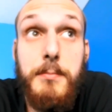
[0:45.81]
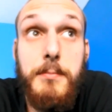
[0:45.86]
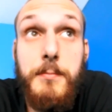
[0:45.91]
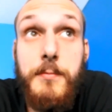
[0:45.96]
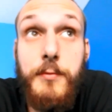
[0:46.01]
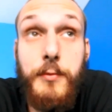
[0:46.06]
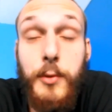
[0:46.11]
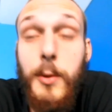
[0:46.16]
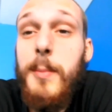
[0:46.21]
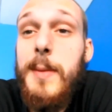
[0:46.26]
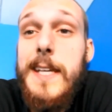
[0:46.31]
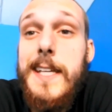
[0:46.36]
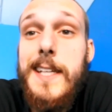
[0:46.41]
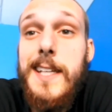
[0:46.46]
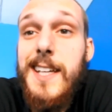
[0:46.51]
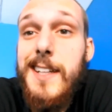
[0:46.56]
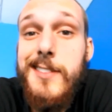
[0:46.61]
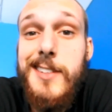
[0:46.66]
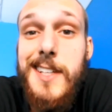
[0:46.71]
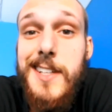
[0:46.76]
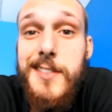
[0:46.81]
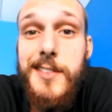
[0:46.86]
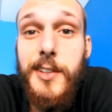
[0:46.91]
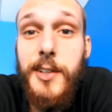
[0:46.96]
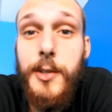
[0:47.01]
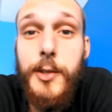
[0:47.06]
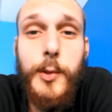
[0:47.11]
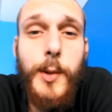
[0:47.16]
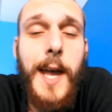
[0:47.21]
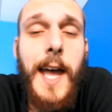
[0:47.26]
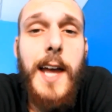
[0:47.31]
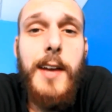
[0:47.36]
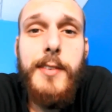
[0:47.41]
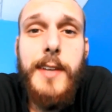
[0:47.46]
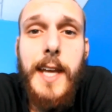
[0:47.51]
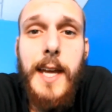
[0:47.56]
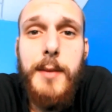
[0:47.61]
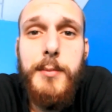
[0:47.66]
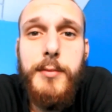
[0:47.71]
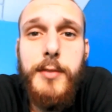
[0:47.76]
for me, it's easier to do a half
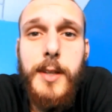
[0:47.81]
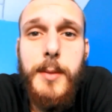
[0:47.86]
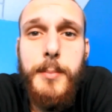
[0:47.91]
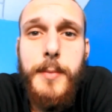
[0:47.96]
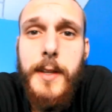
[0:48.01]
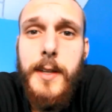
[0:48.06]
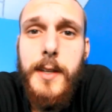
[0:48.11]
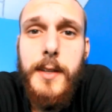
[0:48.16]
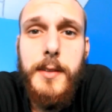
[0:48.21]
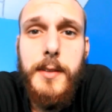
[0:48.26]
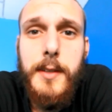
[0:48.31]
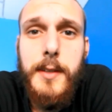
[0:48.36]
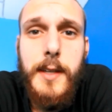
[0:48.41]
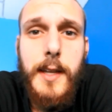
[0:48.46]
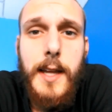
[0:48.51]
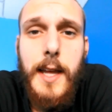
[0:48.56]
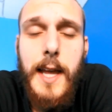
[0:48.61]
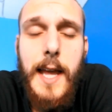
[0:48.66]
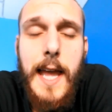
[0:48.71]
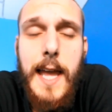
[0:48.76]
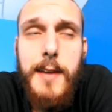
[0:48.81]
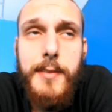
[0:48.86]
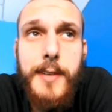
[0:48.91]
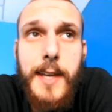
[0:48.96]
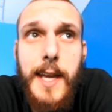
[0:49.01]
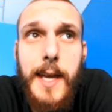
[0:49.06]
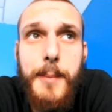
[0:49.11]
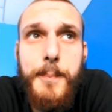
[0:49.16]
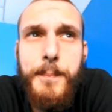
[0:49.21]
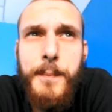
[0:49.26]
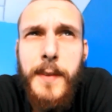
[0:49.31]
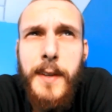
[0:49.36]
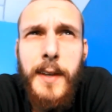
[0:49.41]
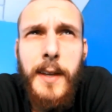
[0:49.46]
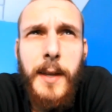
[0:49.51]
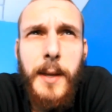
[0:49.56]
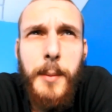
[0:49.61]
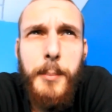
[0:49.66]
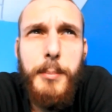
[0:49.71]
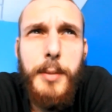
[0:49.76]
cab flip than a half cab.
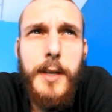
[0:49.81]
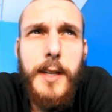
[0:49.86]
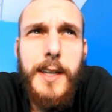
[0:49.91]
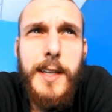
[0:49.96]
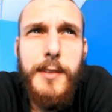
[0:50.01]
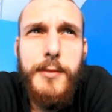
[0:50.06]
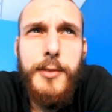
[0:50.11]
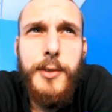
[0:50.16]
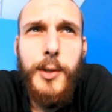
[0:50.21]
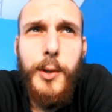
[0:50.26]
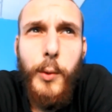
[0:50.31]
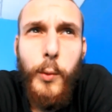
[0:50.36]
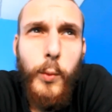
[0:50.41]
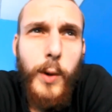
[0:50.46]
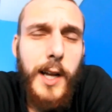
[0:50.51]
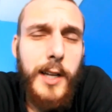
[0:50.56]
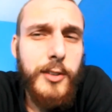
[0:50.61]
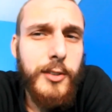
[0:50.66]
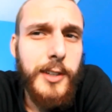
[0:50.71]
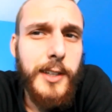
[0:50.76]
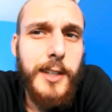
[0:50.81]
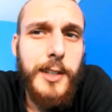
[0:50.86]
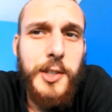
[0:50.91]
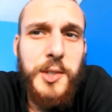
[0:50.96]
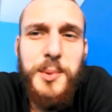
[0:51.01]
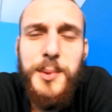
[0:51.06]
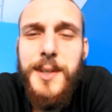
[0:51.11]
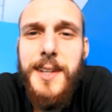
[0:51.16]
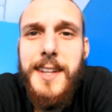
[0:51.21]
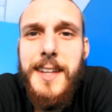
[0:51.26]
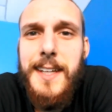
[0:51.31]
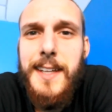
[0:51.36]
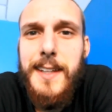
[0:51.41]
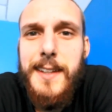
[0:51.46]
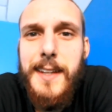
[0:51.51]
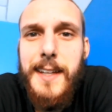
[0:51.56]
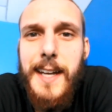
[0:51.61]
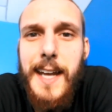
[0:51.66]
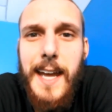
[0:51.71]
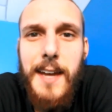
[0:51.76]
But if you're watching it, you would think
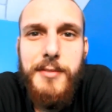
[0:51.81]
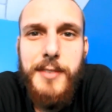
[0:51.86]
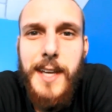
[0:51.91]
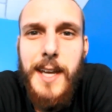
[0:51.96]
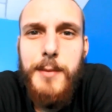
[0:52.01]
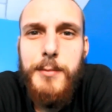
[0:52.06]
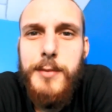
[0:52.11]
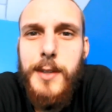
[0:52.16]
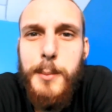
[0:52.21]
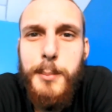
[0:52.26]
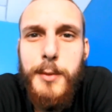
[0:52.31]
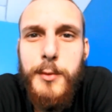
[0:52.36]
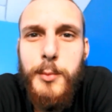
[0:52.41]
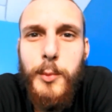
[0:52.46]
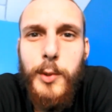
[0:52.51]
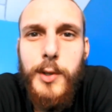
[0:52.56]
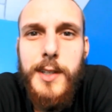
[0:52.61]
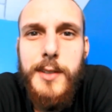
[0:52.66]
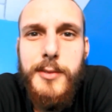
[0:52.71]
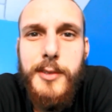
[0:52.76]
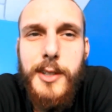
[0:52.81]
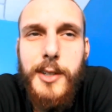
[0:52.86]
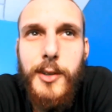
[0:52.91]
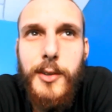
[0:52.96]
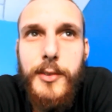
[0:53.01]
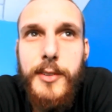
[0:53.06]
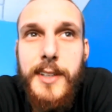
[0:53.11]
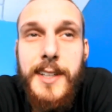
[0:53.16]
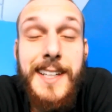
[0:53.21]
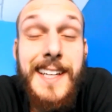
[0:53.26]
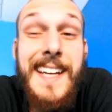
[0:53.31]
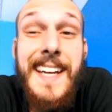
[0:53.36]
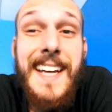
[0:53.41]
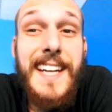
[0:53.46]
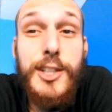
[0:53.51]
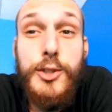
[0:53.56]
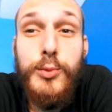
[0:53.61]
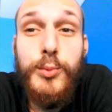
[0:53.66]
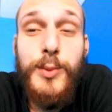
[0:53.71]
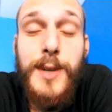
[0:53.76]
that a half cab flip is more difficult.
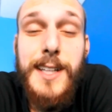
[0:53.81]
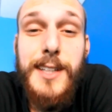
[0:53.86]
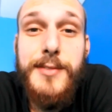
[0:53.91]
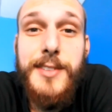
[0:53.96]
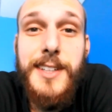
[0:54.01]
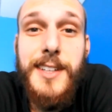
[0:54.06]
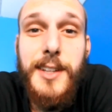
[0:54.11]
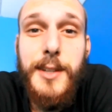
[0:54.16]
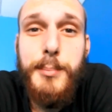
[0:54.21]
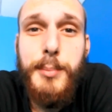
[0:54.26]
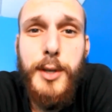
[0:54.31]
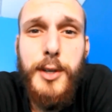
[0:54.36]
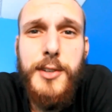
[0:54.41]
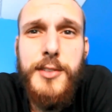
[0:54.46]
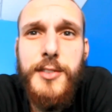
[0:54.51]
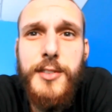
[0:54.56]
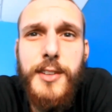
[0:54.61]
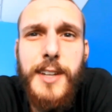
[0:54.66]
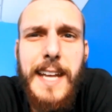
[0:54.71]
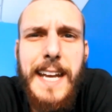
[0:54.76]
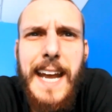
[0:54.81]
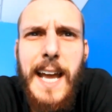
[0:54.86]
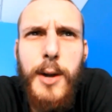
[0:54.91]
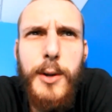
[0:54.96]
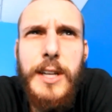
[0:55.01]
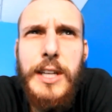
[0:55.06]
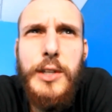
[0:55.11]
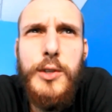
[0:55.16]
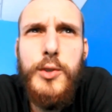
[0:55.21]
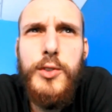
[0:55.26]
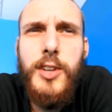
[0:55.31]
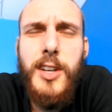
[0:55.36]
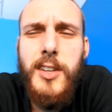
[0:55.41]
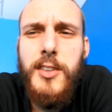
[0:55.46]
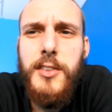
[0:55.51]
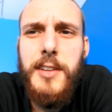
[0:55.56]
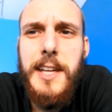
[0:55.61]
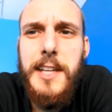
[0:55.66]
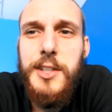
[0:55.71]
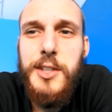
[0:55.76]
It's relevant to the person. And how can you judge
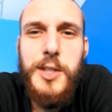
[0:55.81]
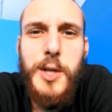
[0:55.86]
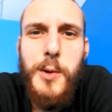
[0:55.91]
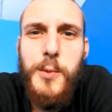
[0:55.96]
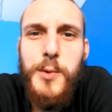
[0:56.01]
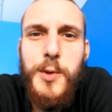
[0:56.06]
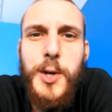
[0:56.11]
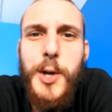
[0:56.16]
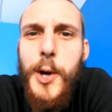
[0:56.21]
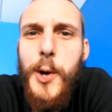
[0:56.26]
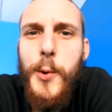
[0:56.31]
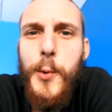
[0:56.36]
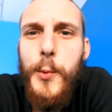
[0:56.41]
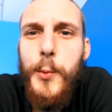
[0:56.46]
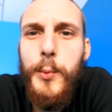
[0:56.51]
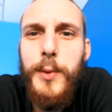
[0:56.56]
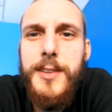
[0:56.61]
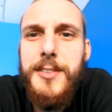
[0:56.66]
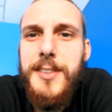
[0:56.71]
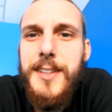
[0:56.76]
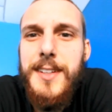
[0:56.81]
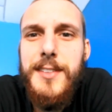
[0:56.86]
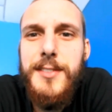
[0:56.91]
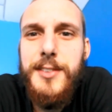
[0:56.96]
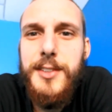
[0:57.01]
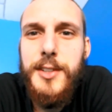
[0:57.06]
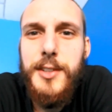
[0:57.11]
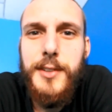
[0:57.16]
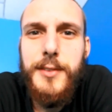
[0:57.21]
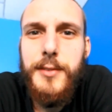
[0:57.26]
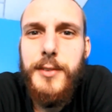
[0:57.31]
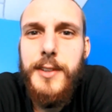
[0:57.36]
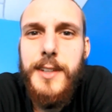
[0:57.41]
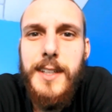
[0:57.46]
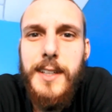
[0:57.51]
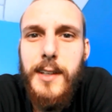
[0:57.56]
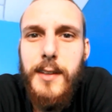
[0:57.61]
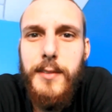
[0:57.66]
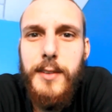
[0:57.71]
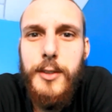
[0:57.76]
that? You don't know what's easier for the
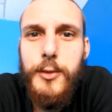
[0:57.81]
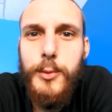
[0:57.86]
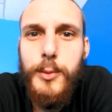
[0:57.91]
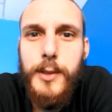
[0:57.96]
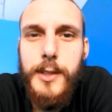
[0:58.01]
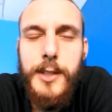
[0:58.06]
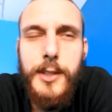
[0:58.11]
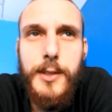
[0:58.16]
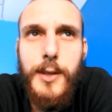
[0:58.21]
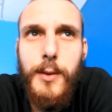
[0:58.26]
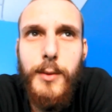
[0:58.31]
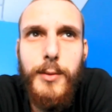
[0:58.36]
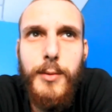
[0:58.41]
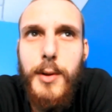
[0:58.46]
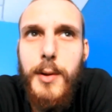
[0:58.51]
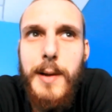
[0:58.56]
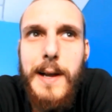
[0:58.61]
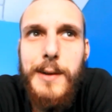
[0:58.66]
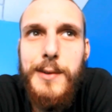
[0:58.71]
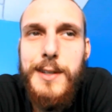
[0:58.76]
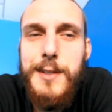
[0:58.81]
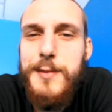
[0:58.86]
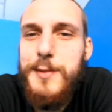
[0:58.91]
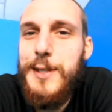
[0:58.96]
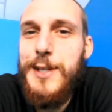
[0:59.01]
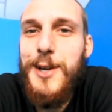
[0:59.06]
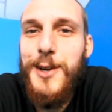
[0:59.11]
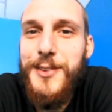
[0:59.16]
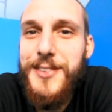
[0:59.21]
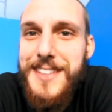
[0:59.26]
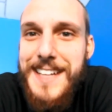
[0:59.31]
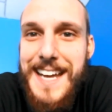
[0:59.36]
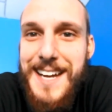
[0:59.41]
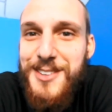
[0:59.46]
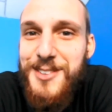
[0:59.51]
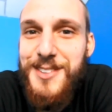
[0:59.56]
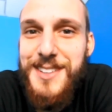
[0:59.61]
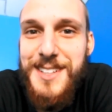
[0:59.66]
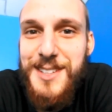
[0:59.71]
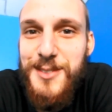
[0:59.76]
individual. You don't know how difficult it
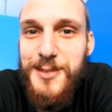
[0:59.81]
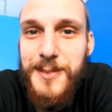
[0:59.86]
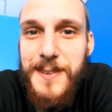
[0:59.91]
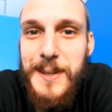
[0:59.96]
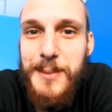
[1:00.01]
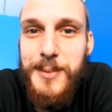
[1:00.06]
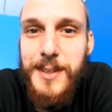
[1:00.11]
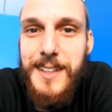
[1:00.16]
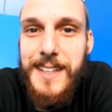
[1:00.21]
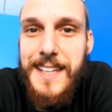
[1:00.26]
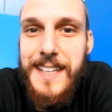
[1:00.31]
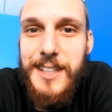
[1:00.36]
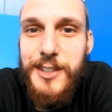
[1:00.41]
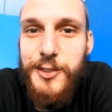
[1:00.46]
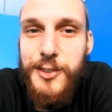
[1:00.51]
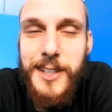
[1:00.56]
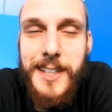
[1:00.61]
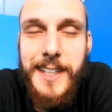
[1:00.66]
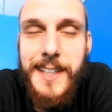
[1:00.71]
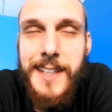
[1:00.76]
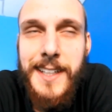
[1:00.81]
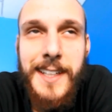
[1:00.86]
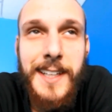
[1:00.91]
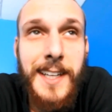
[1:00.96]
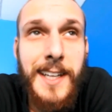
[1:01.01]
actually is for them to land a trick.